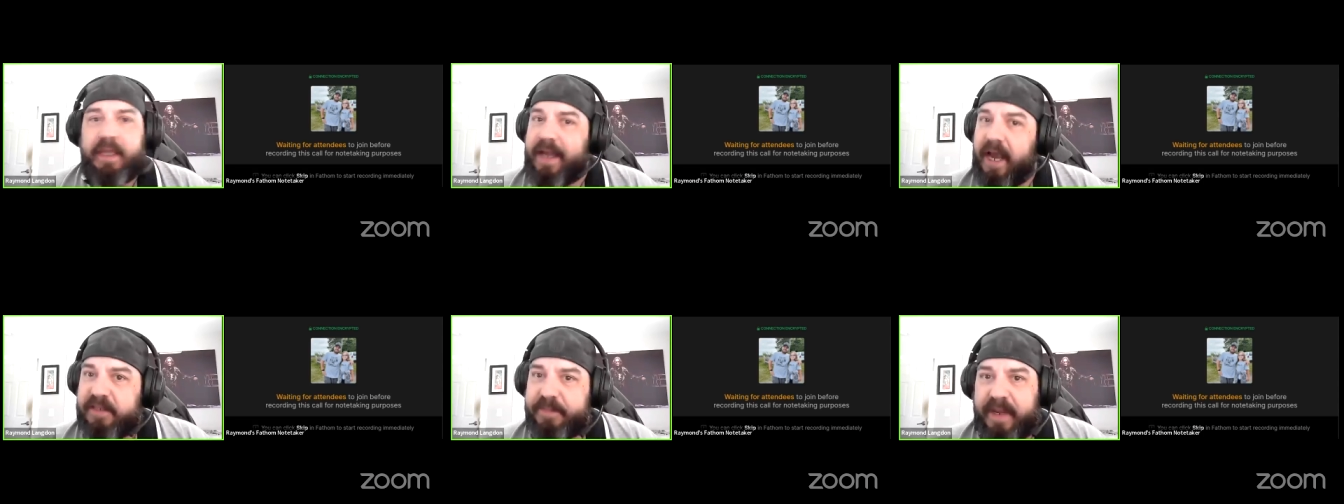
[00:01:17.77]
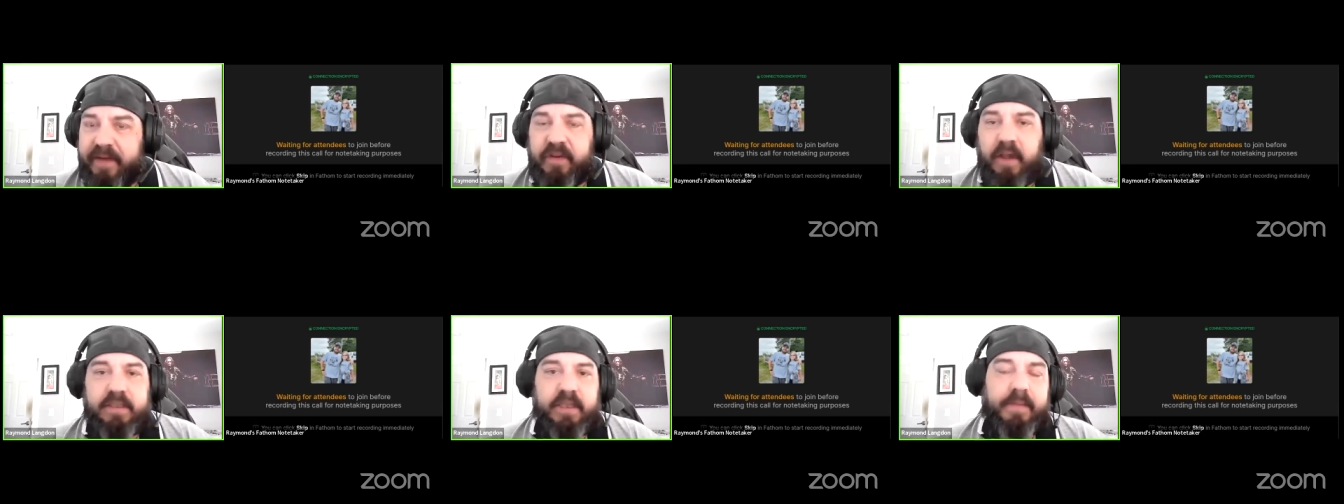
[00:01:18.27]
You guys may have
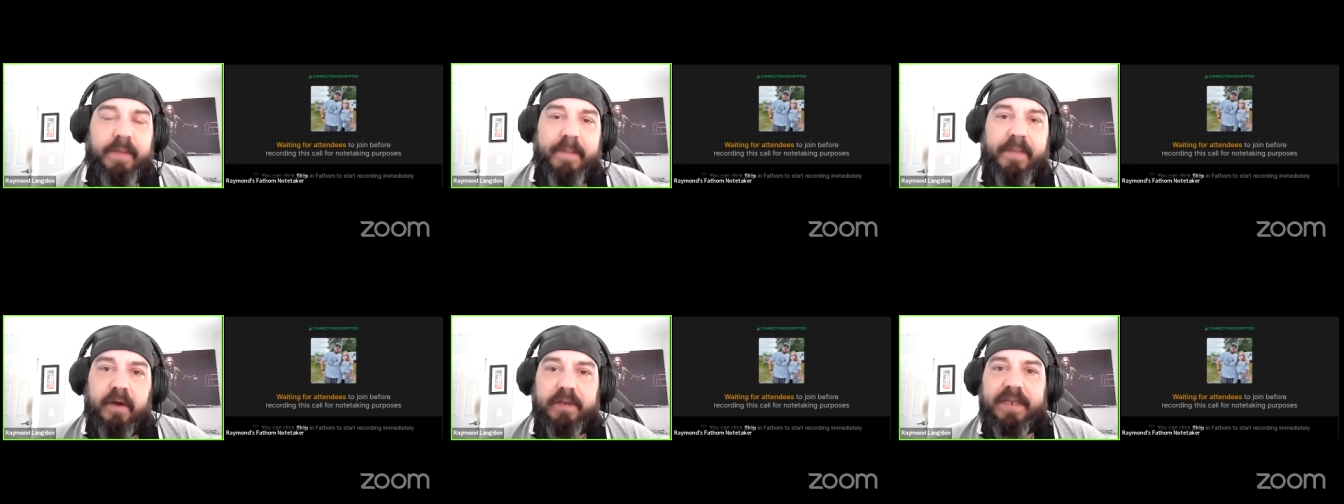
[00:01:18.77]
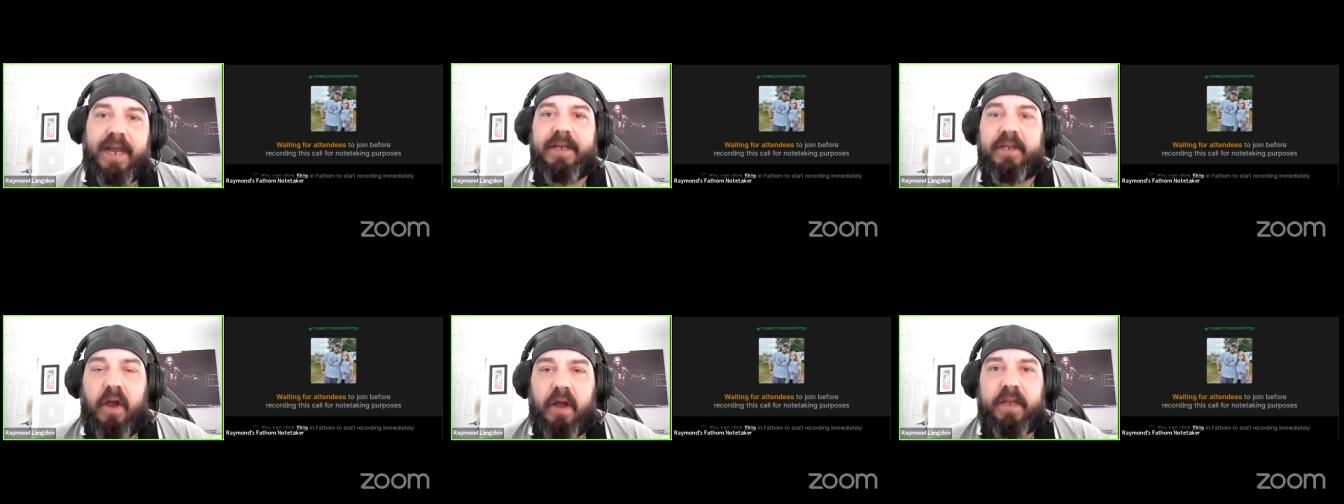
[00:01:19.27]
saw some of my posts kind of
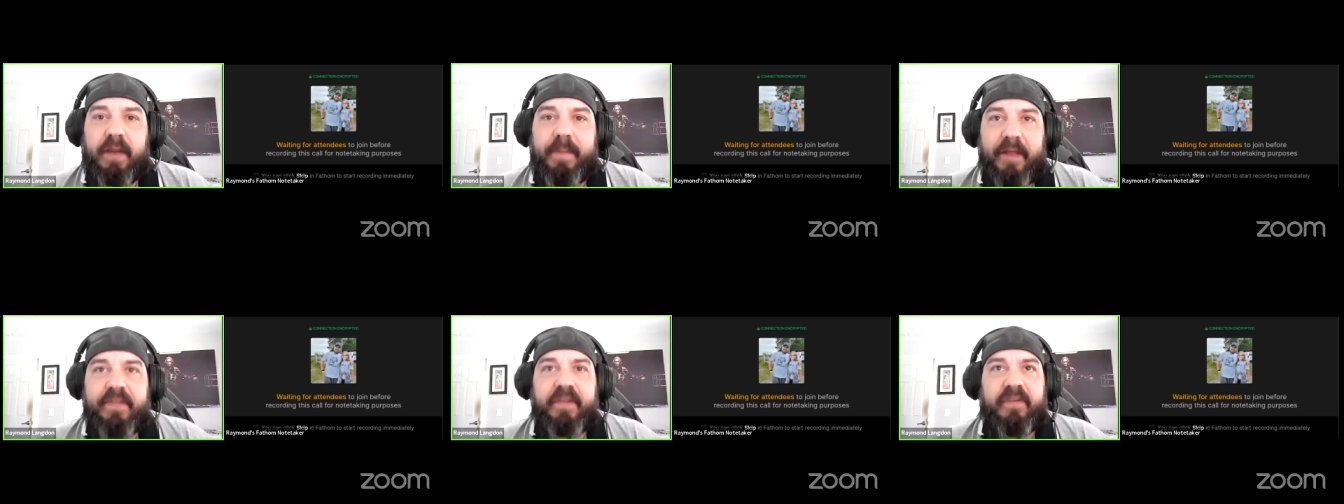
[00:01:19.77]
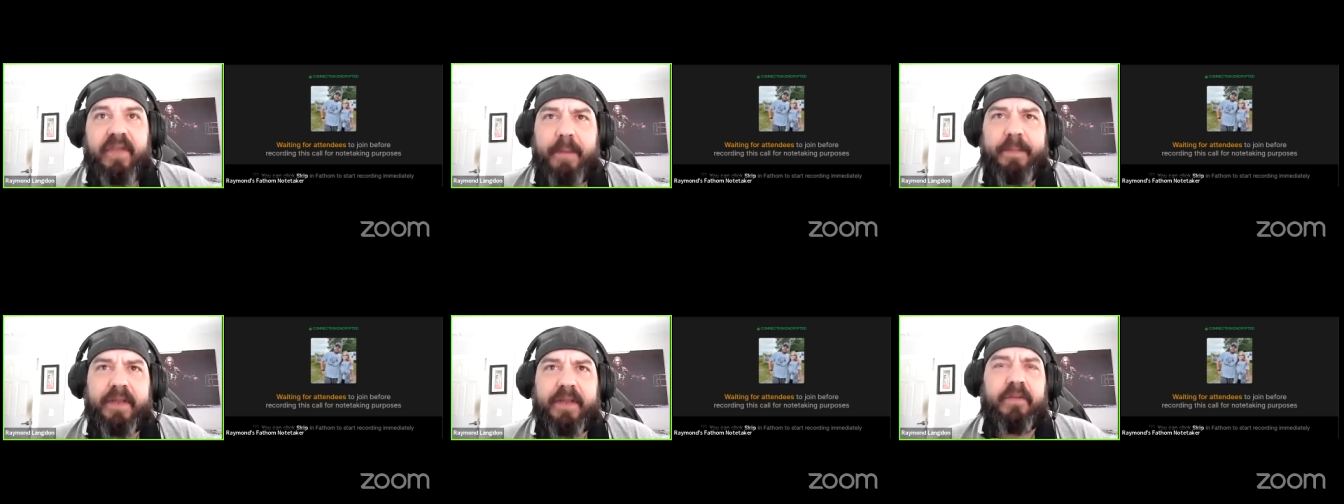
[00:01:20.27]
talking about this
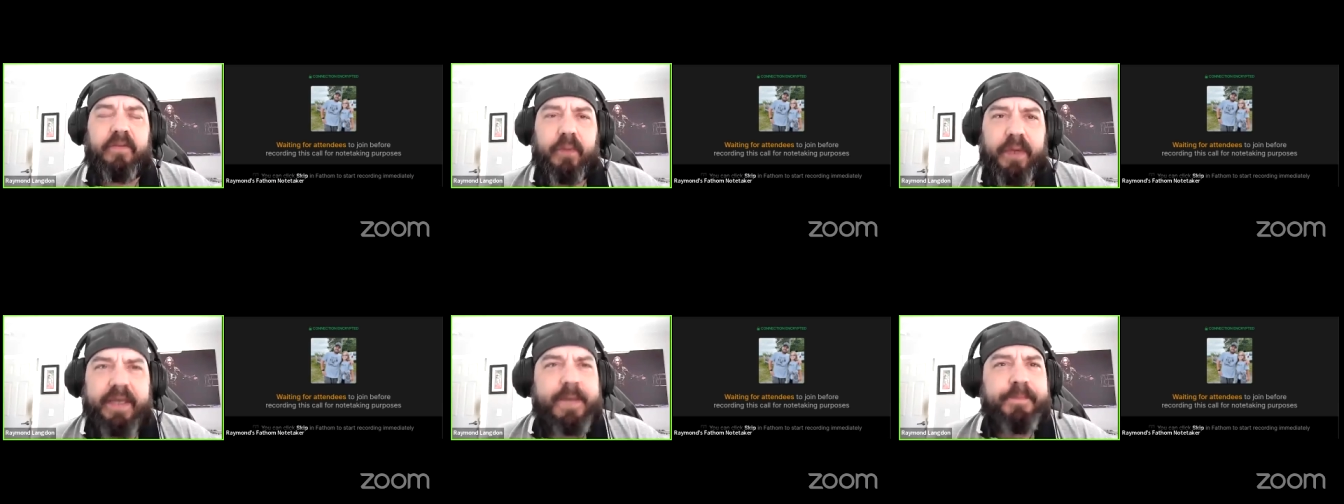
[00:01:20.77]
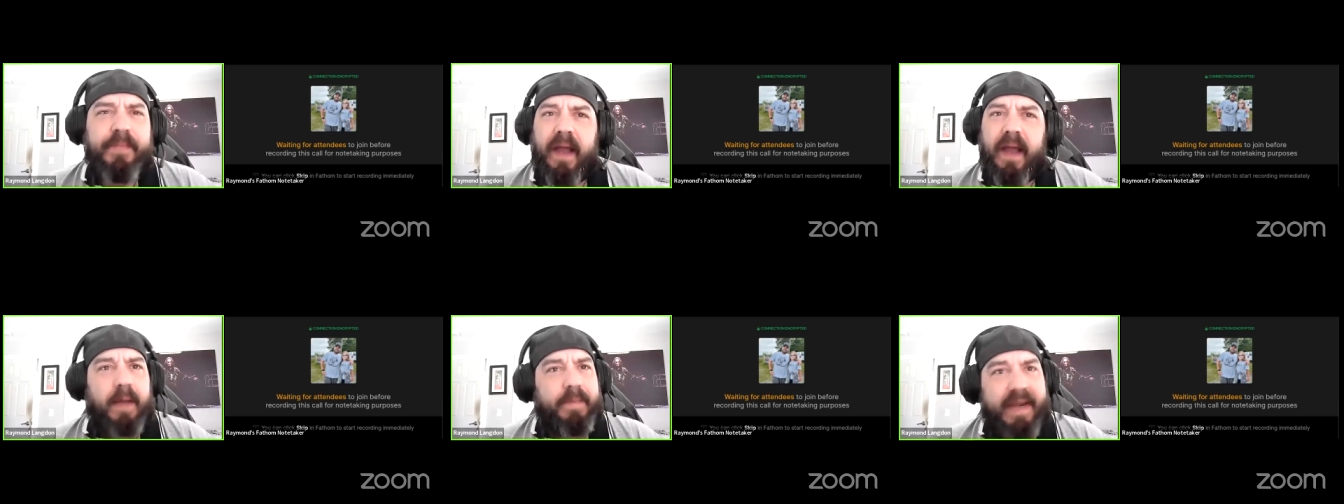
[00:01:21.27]
topic this week
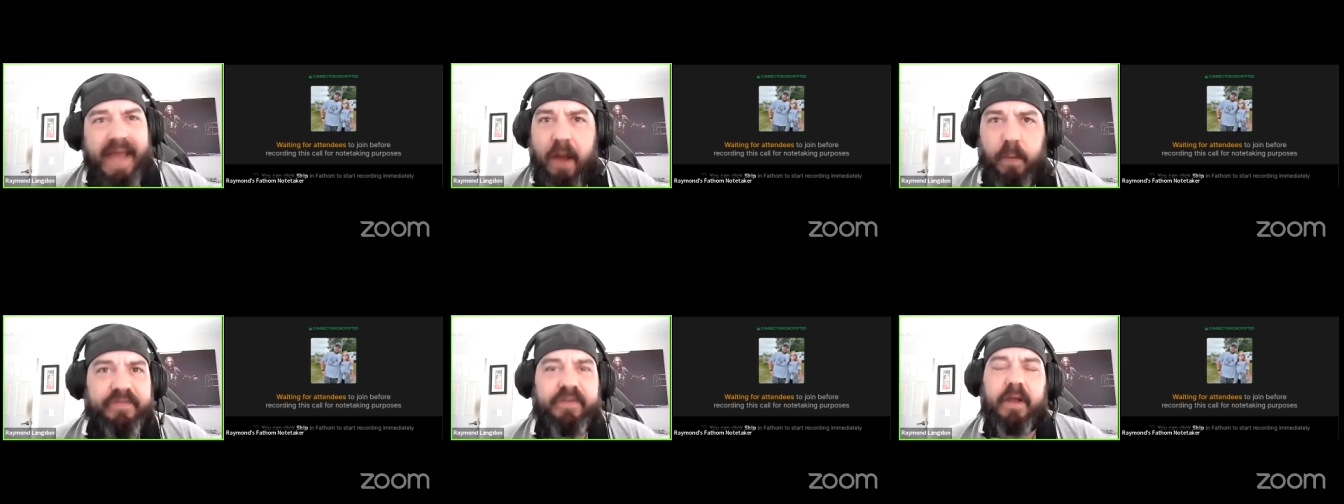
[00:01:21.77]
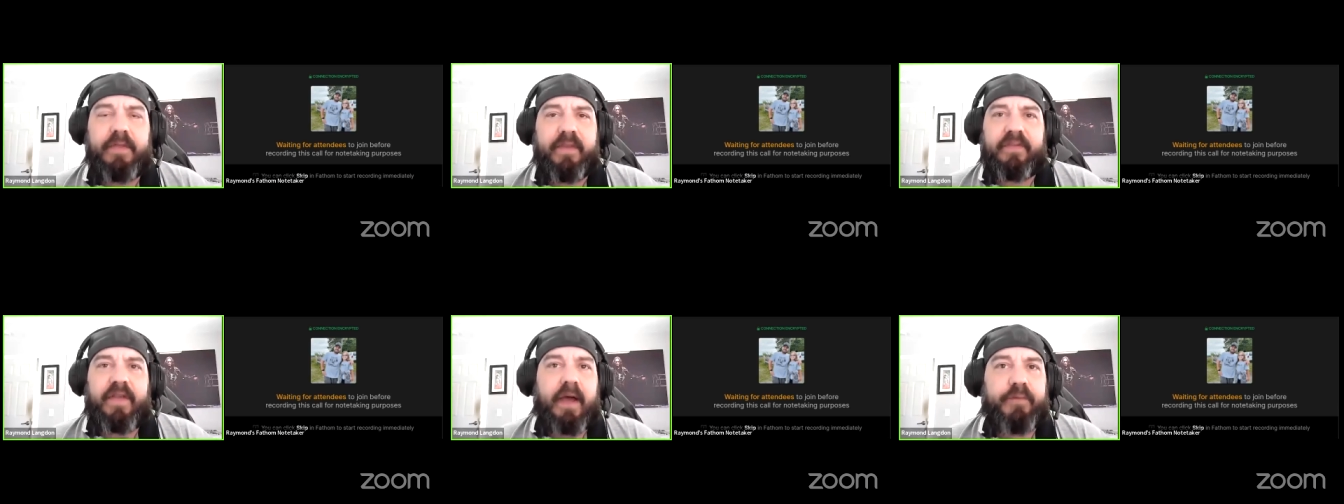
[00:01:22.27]
um, and how we've done
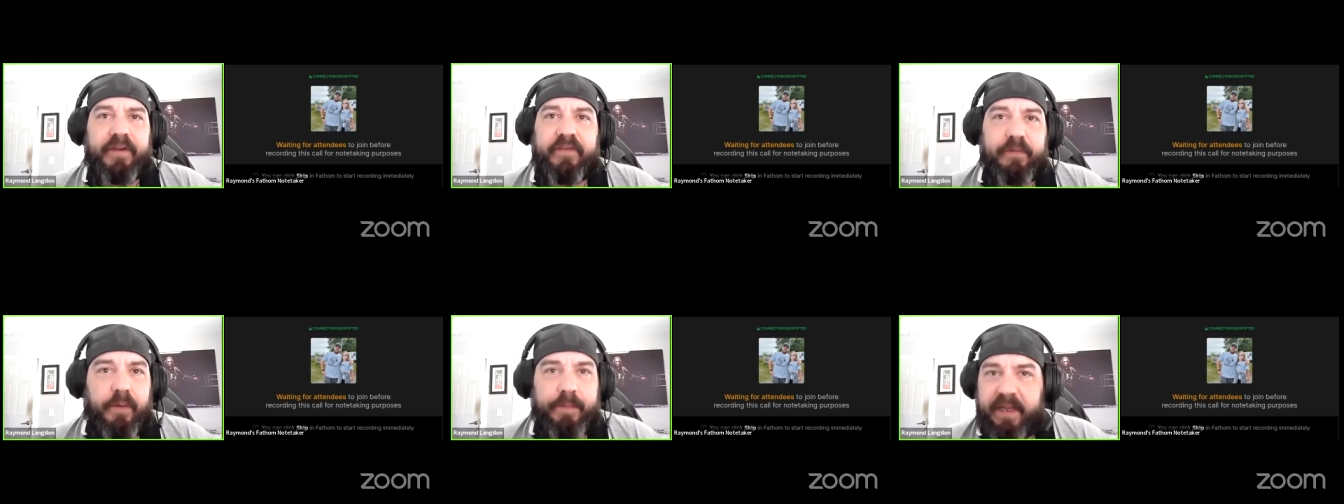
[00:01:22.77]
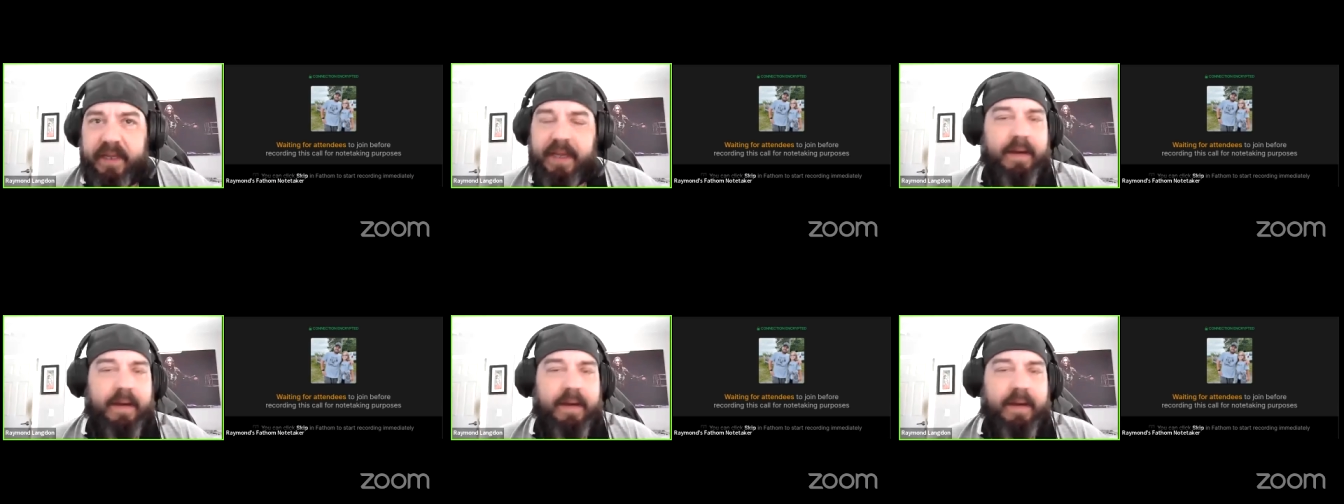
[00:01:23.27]
this on rinse and repeat.